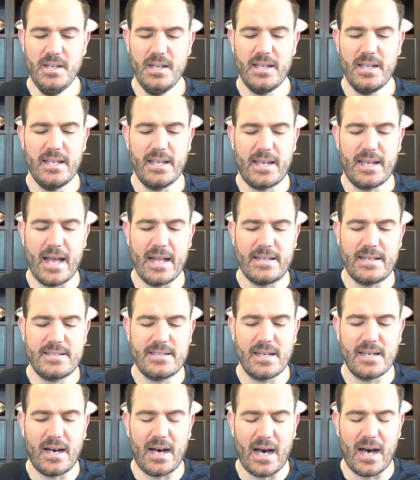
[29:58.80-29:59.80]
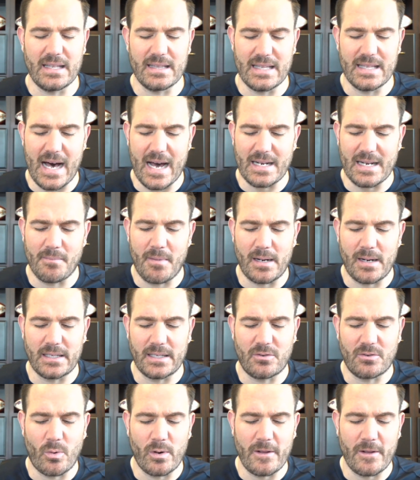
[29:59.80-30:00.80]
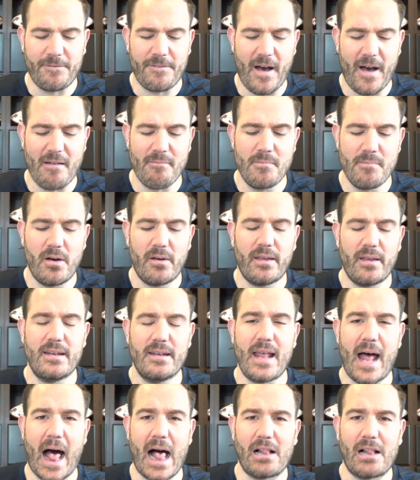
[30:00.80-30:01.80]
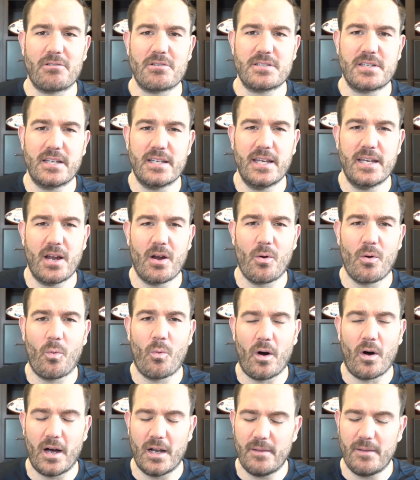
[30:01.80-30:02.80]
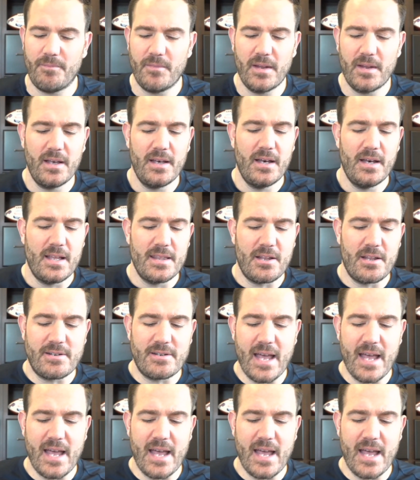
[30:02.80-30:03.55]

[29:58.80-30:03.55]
He gets uh, a lot of money, $25 million in year one. They're